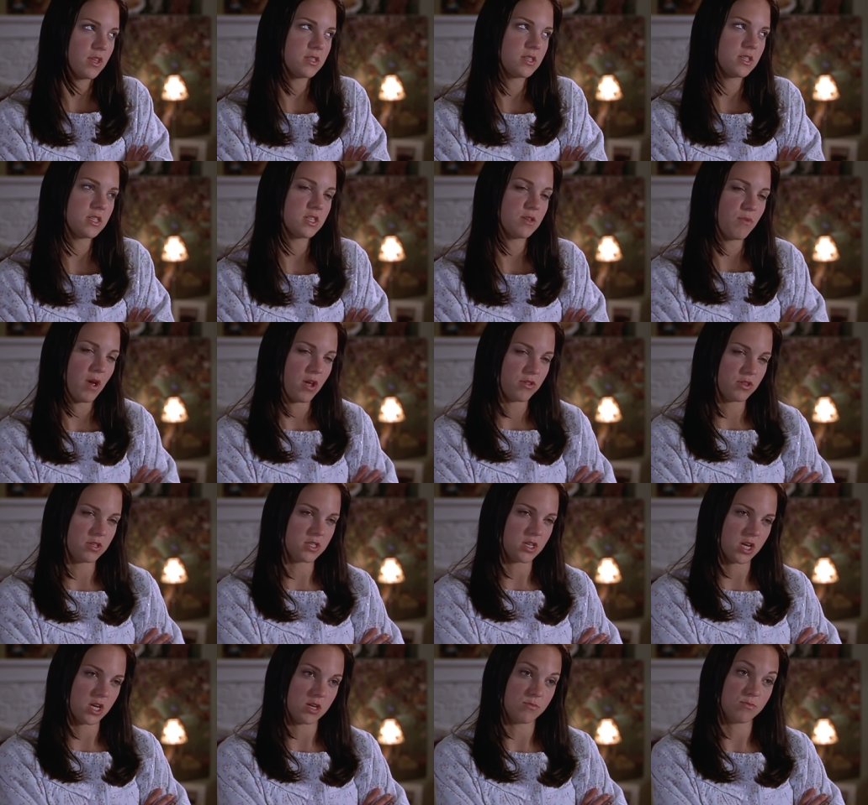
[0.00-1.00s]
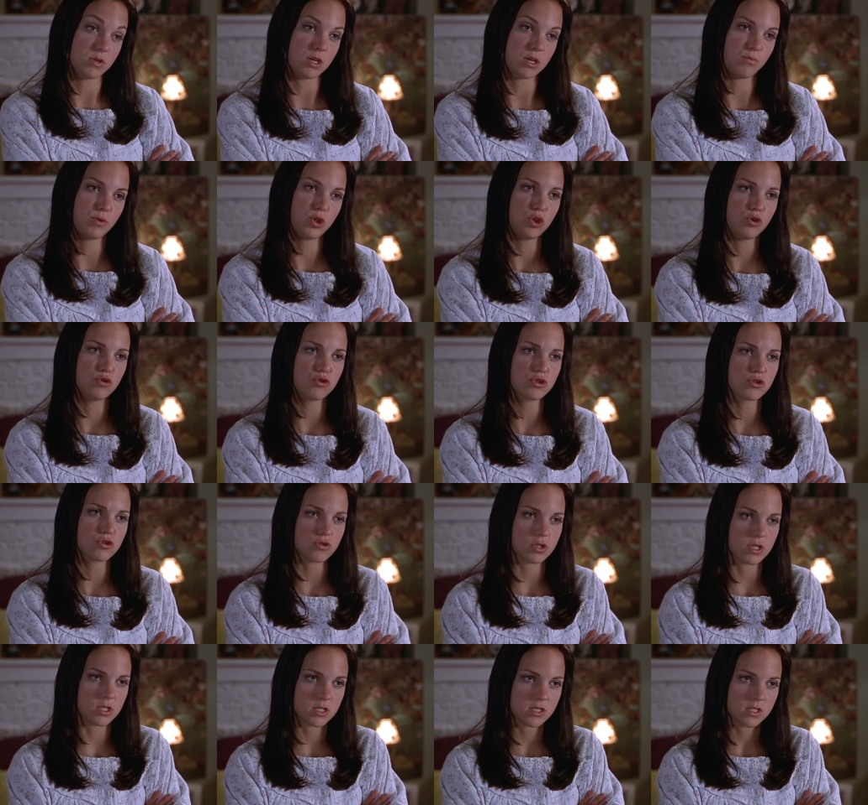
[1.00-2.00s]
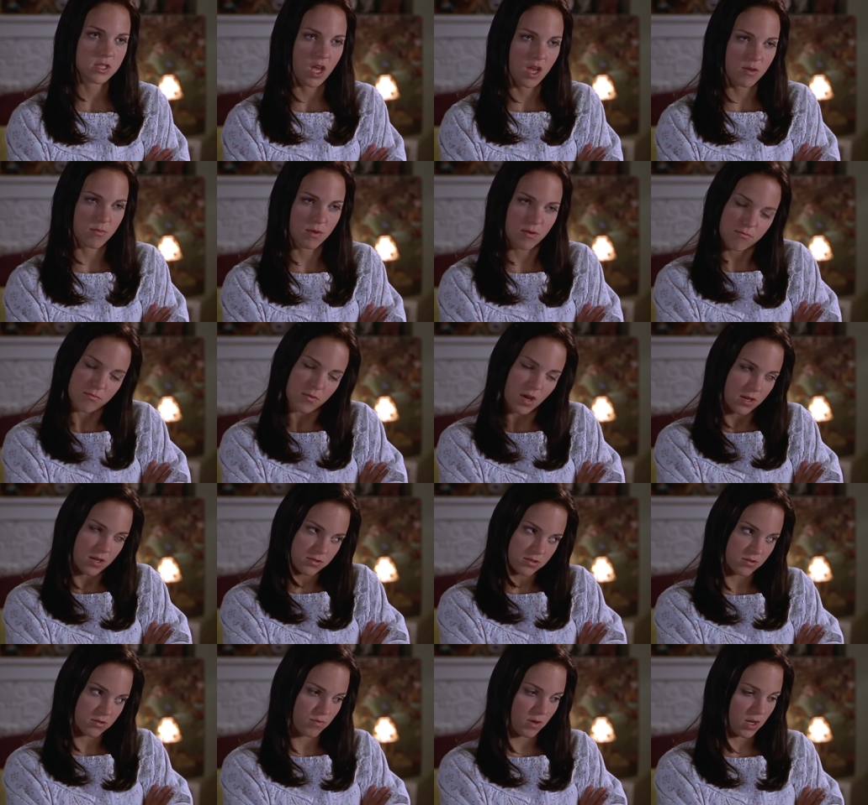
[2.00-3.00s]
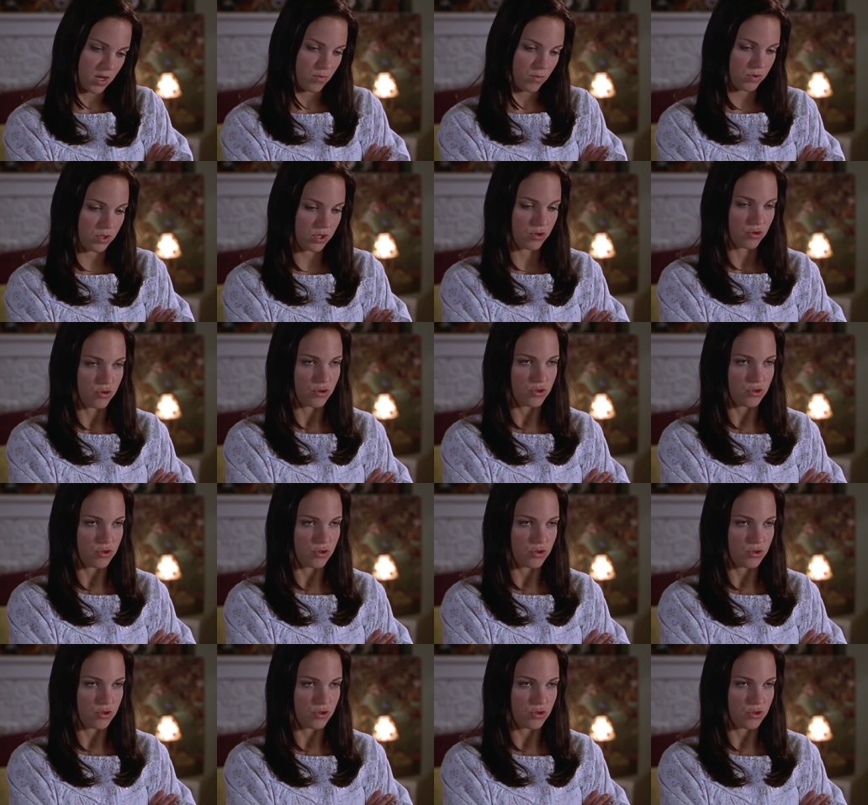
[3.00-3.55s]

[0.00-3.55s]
If this is about the time I puked green slime and masturbated with a